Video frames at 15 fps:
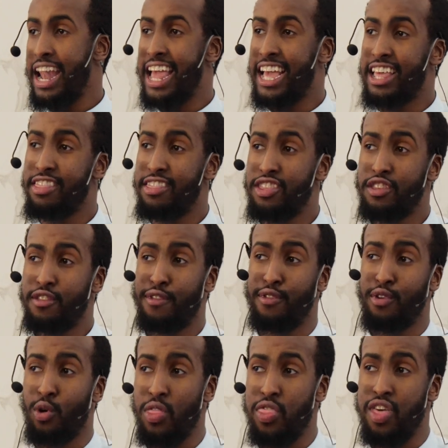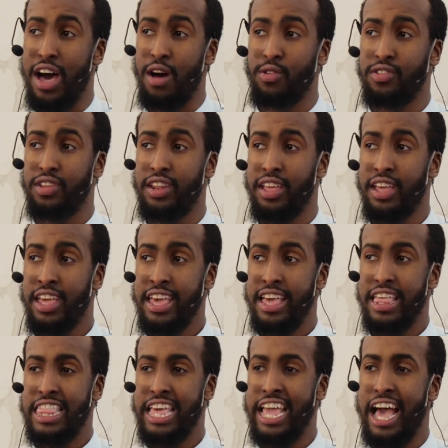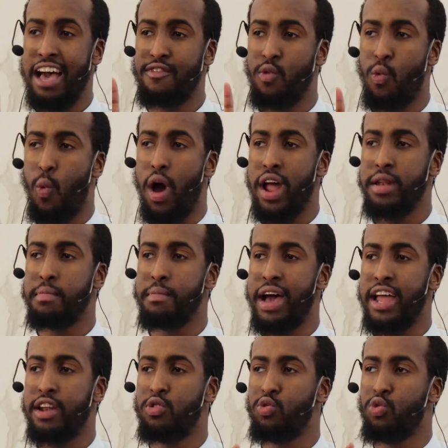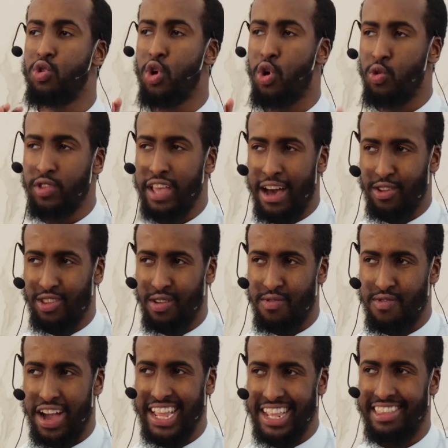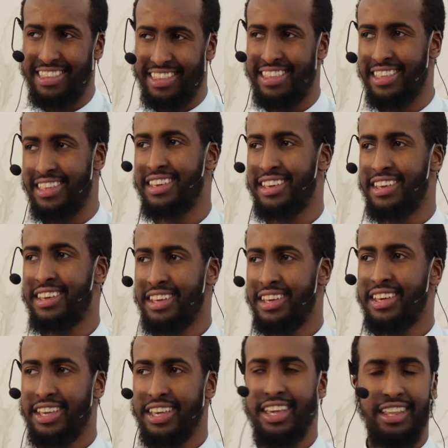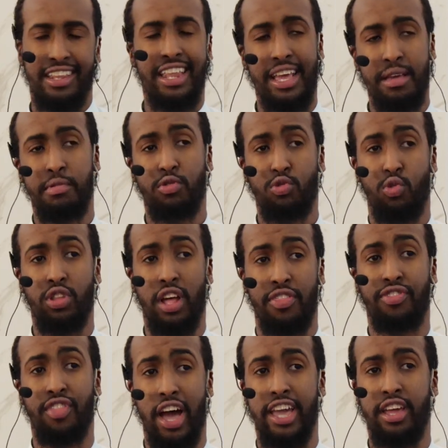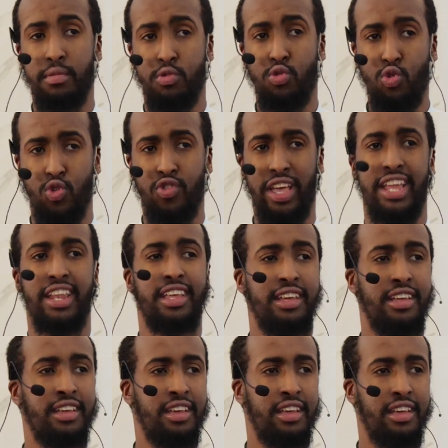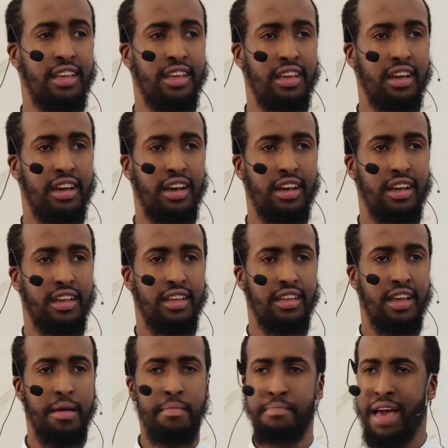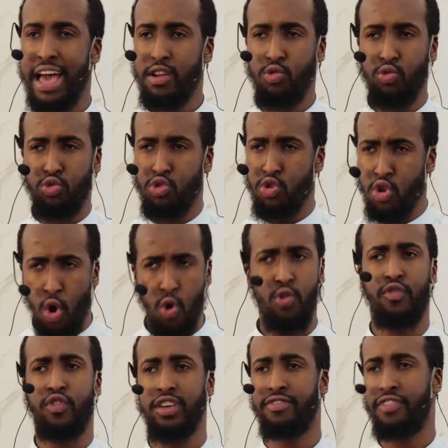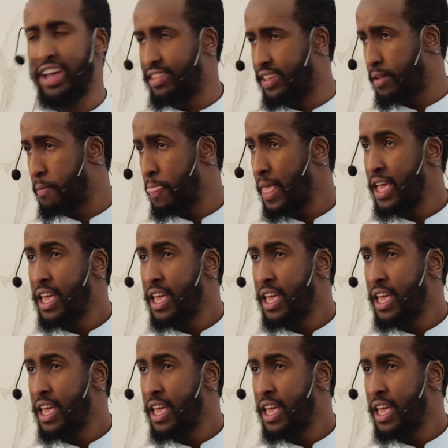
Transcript: Like in this 4,000, they have one man who knows how to fight. His name is called Al-Tahir ibn Hussein, a man who's known for his fighting.